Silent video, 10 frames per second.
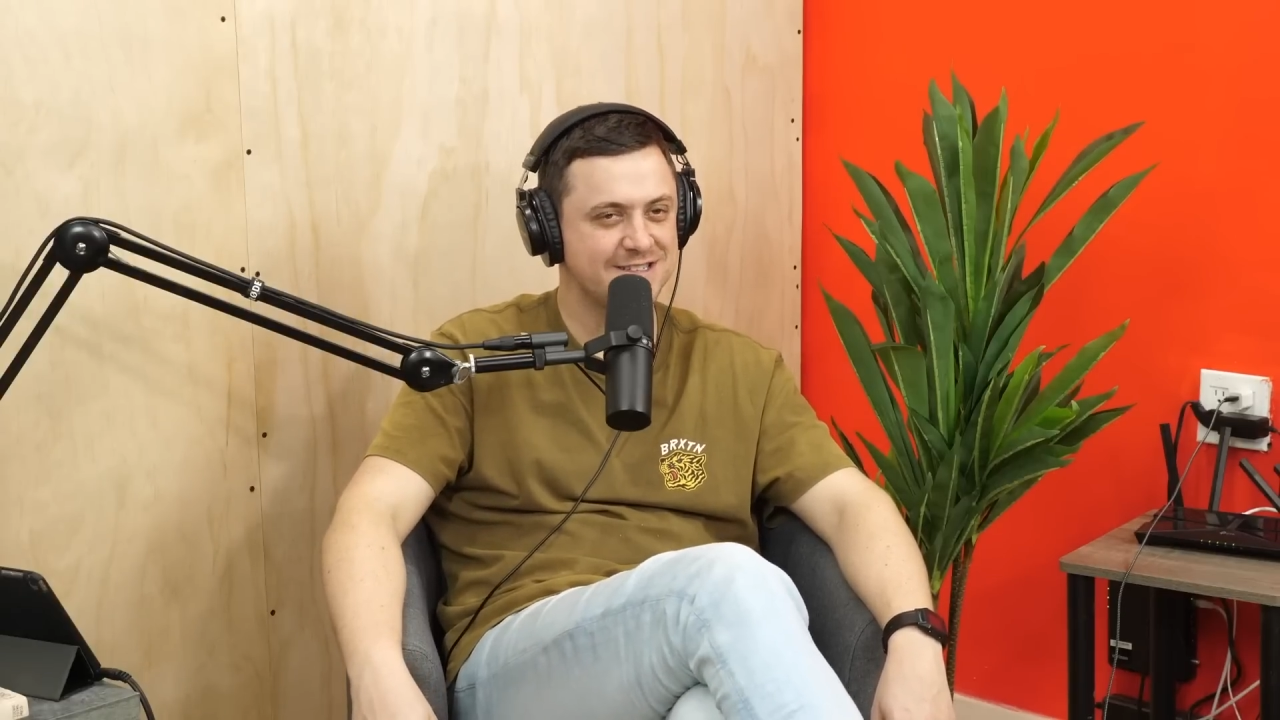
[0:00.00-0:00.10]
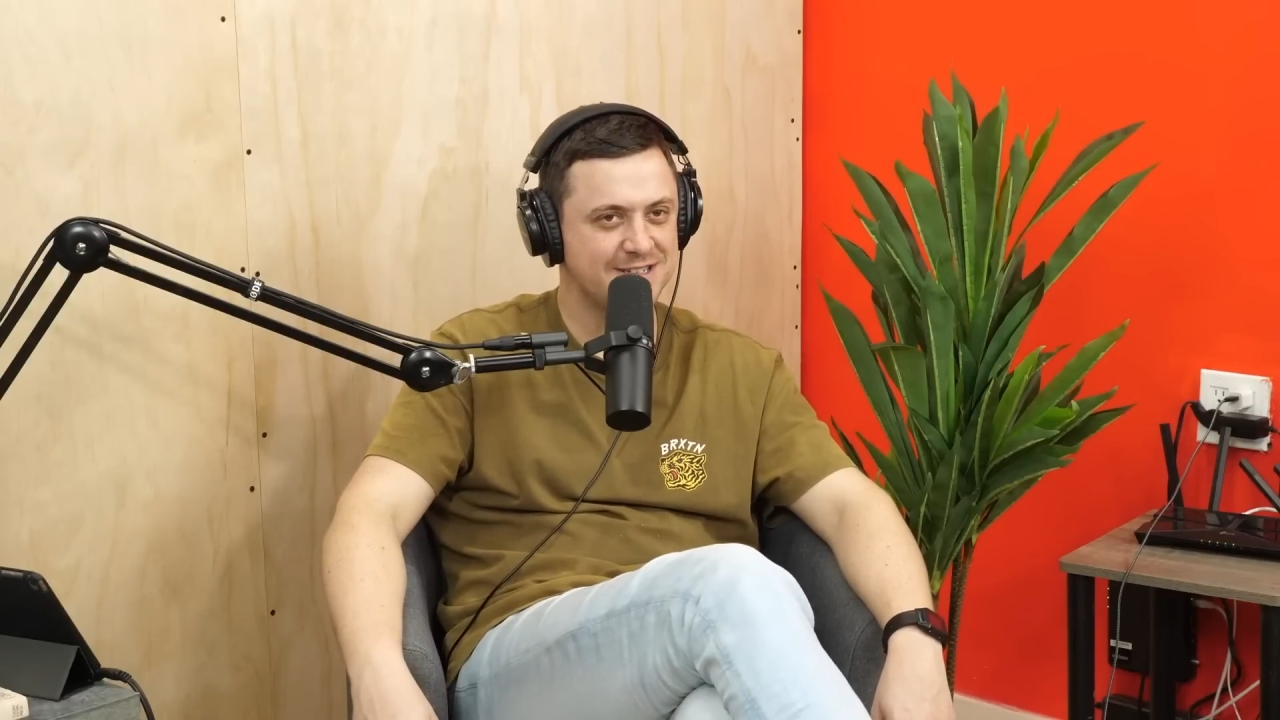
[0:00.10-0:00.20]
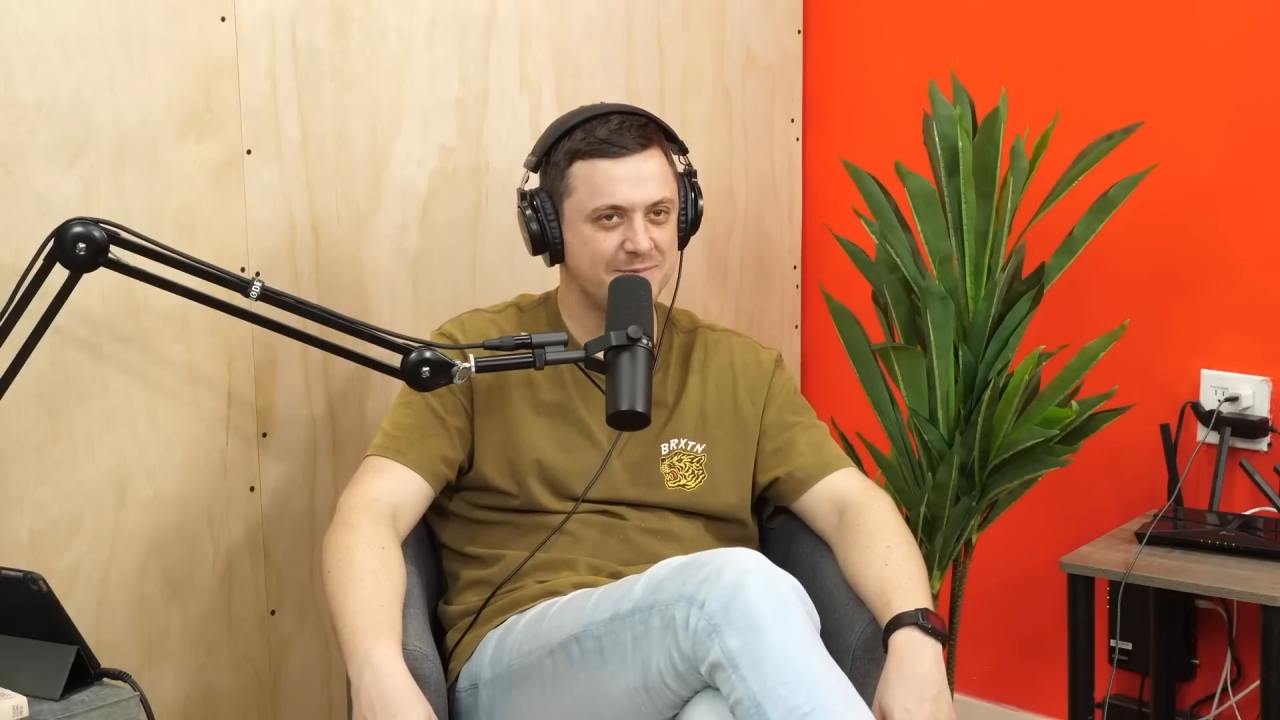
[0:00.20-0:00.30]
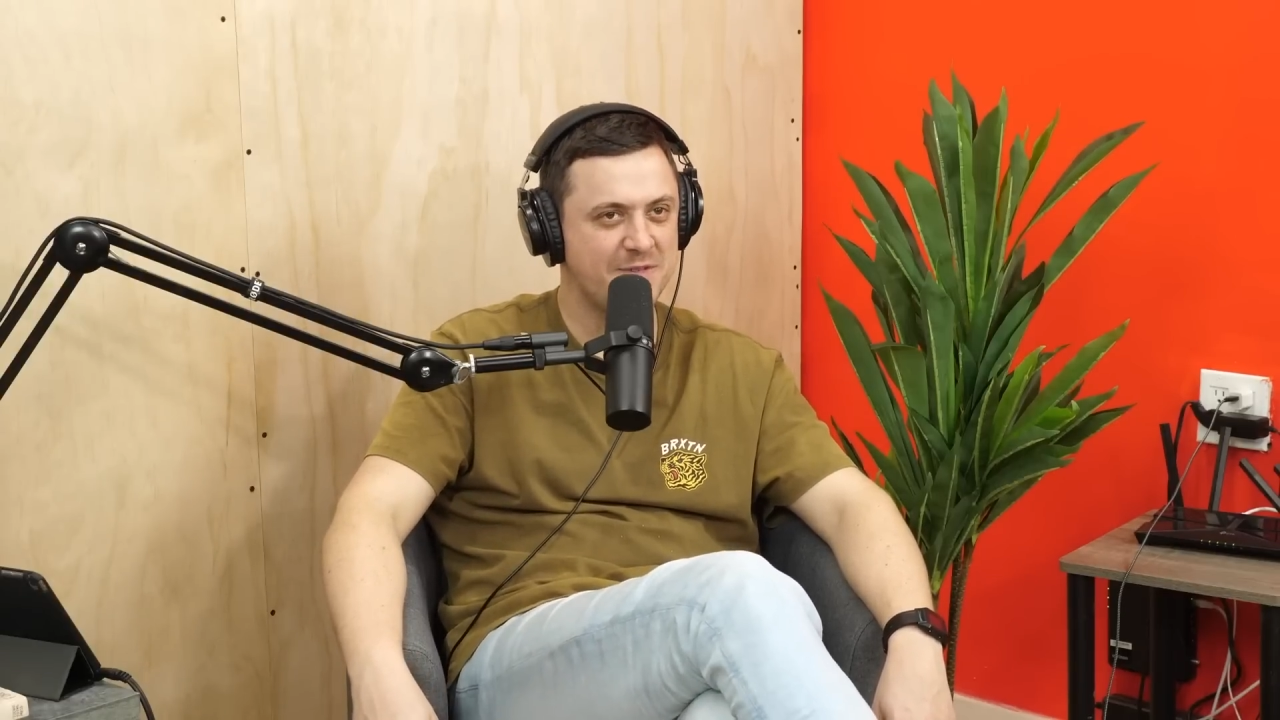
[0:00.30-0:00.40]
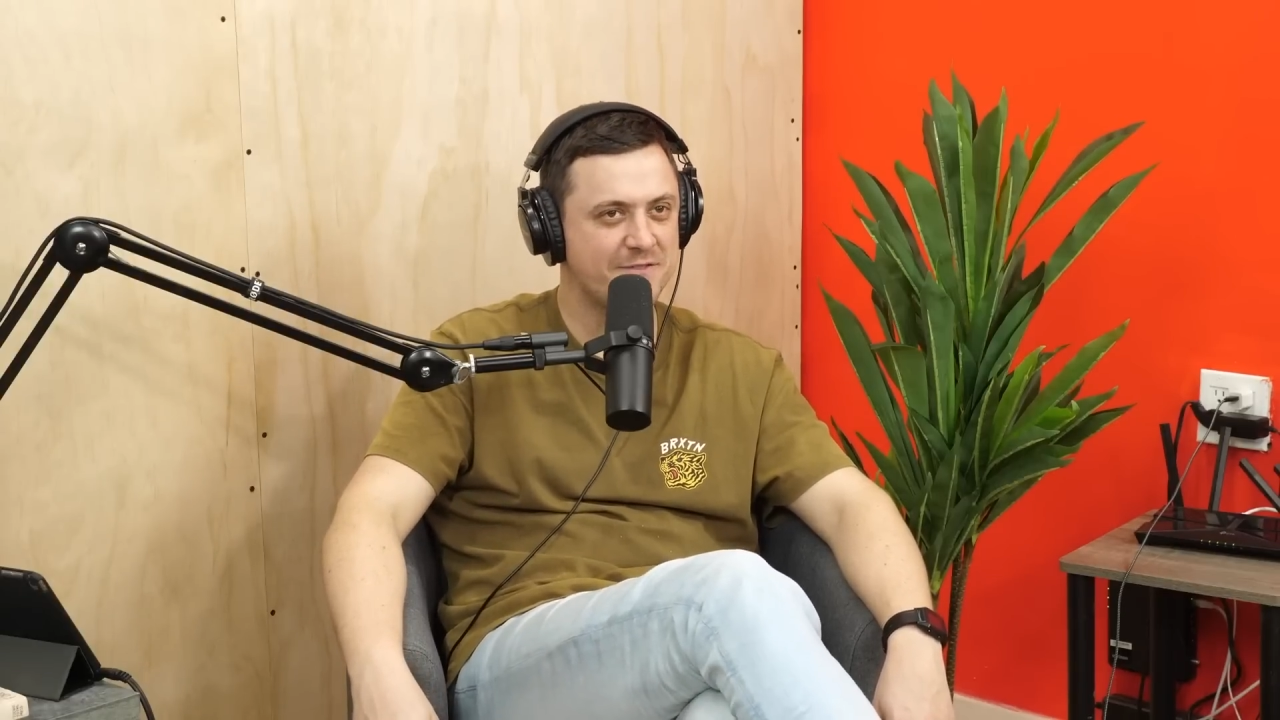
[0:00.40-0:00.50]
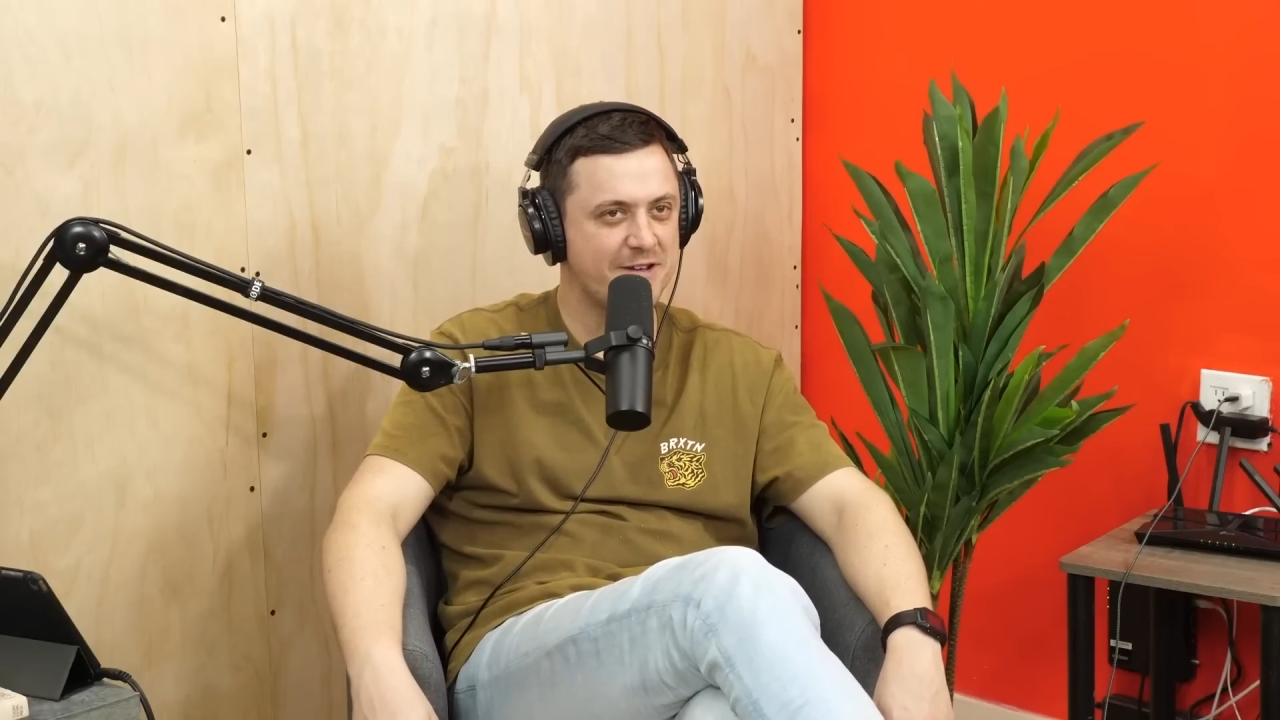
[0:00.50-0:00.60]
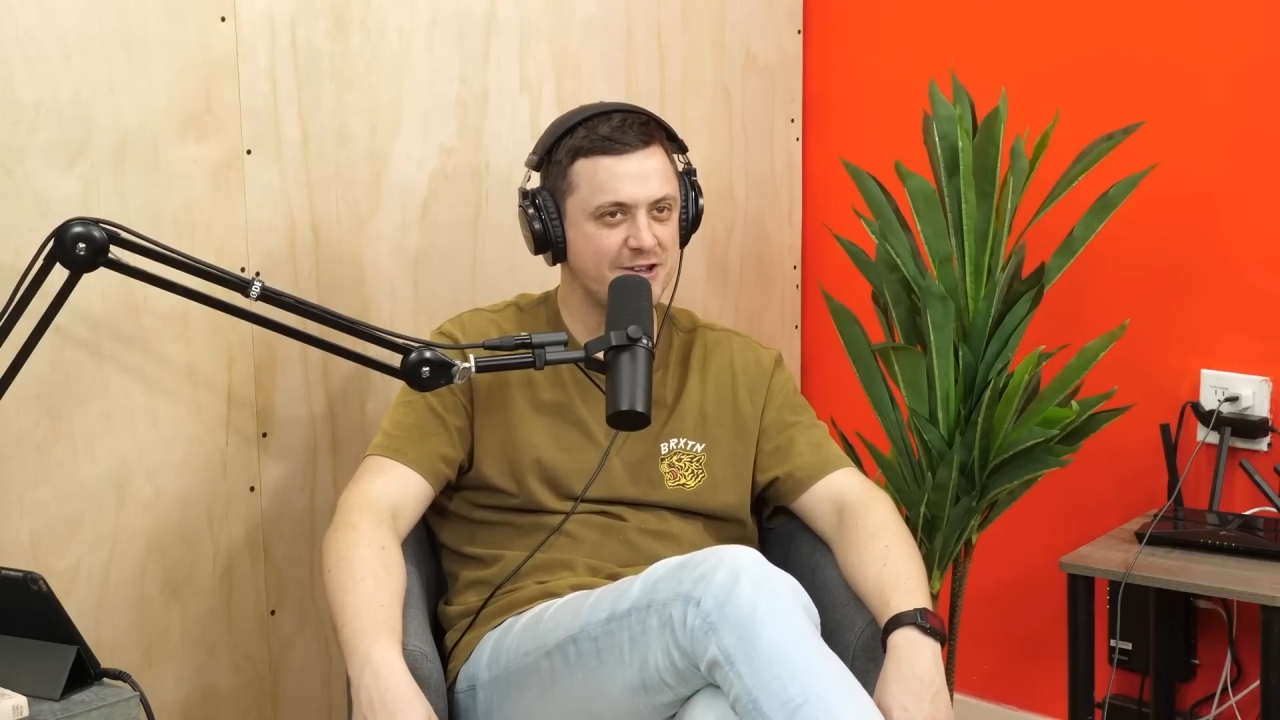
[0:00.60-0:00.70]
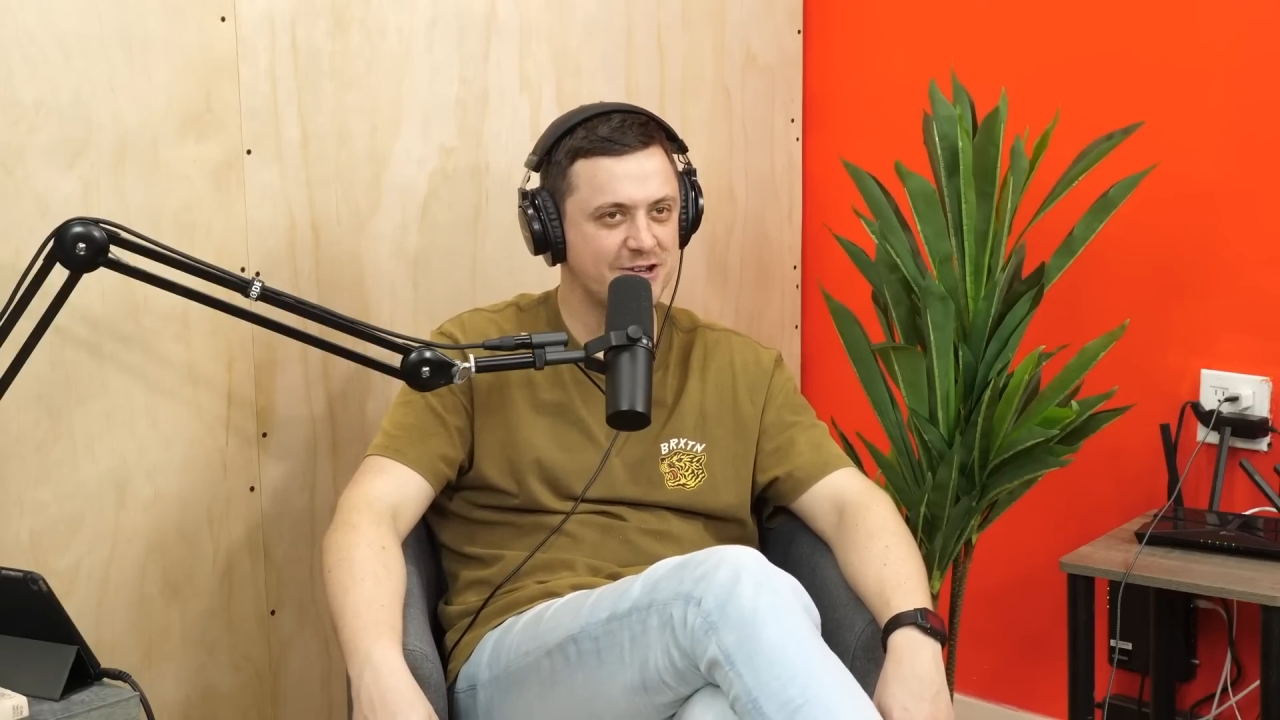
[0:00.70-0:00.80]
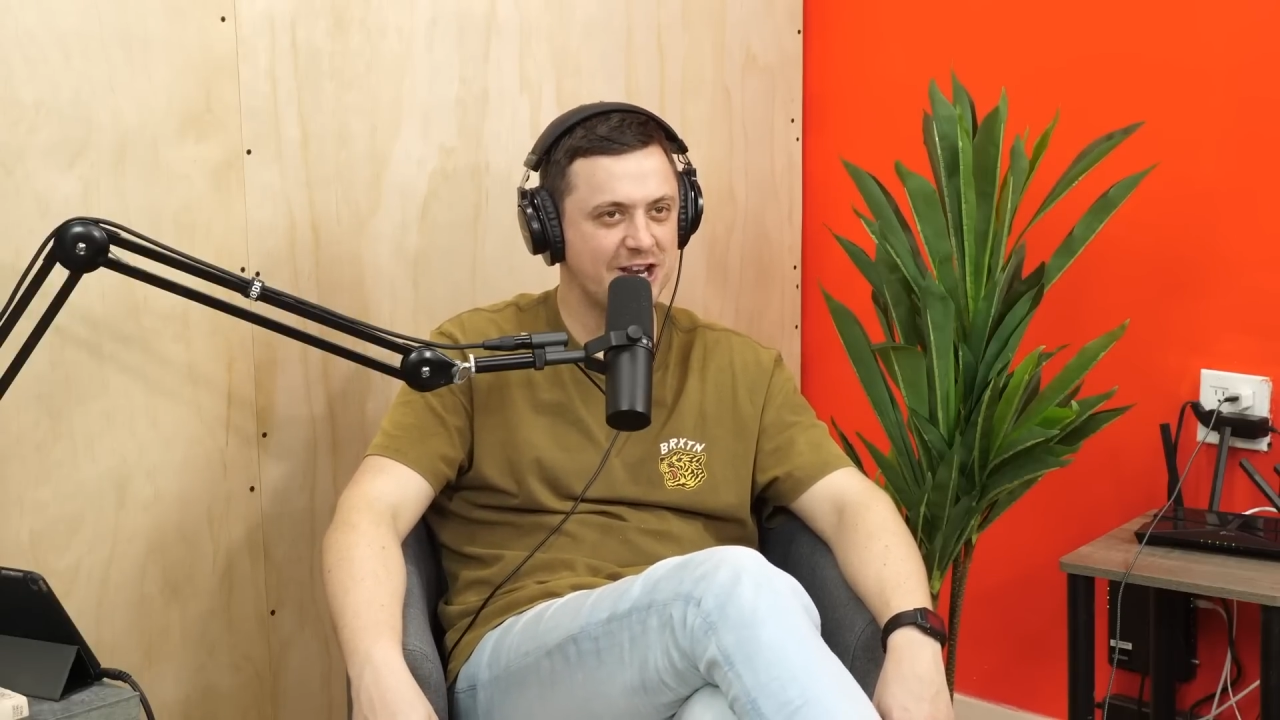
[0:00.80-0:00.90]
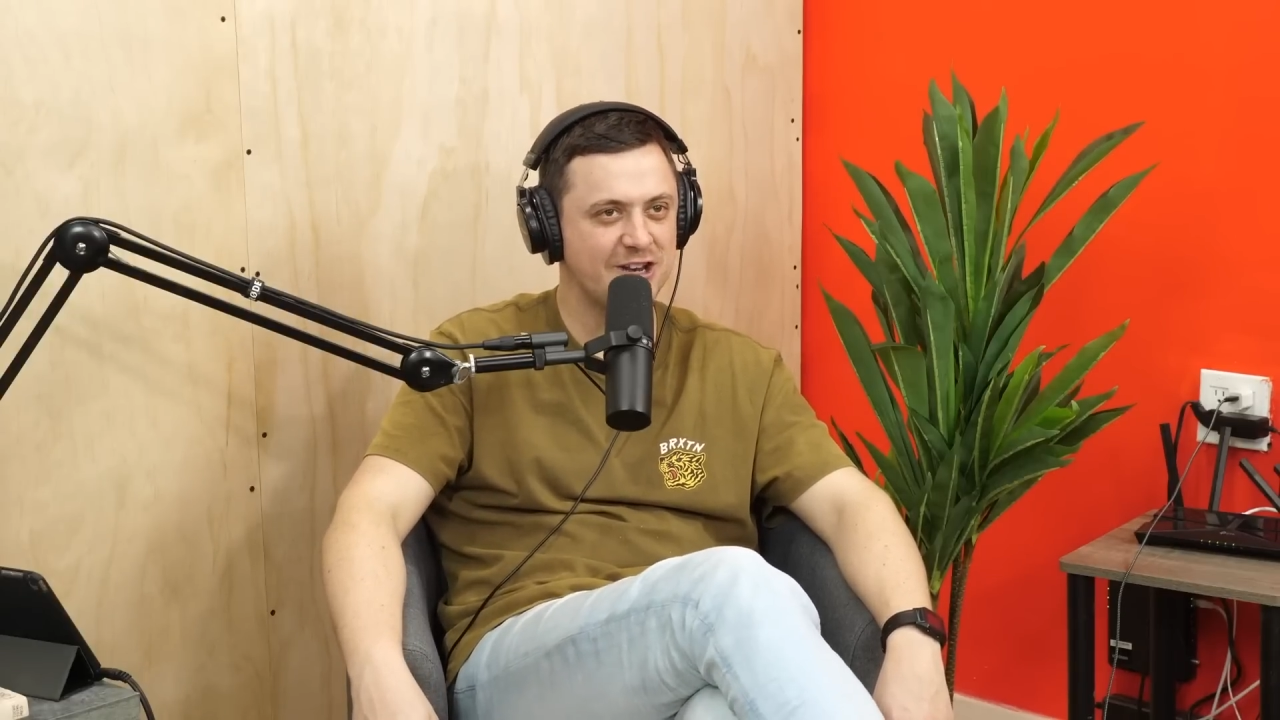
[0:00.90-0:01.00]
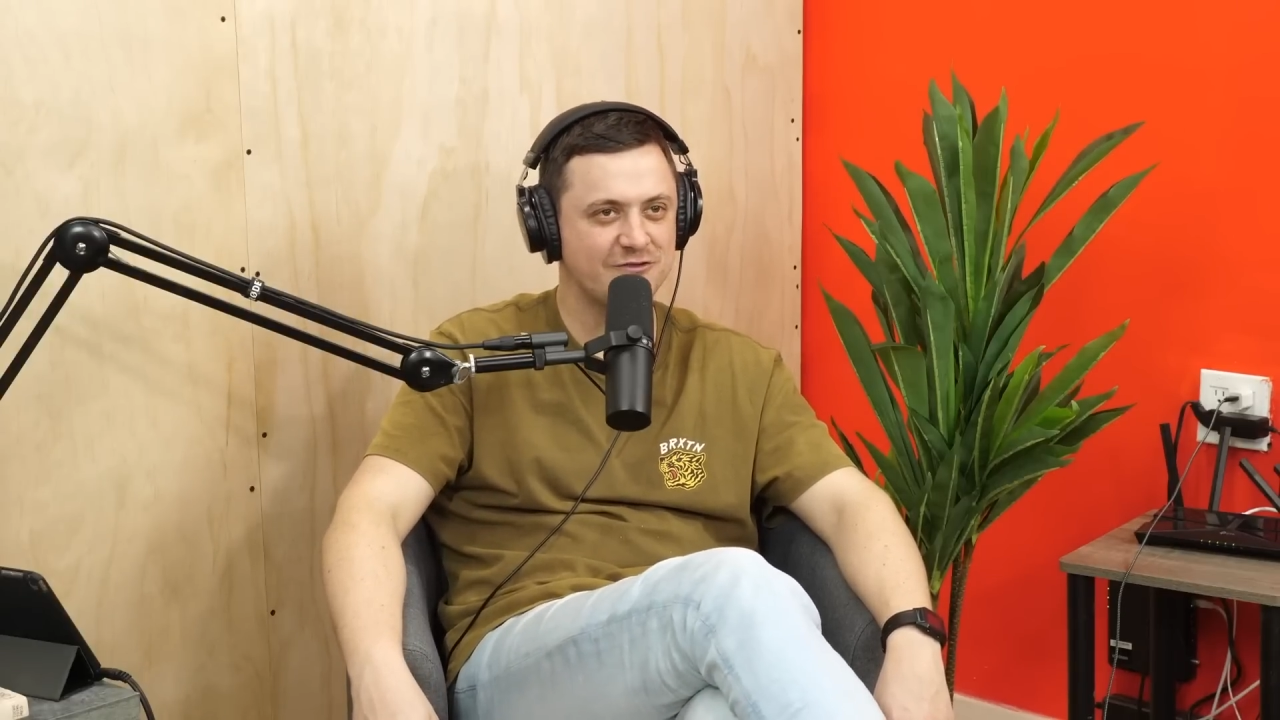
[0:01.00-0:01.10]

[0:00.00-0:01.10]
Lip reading: I'm not very good at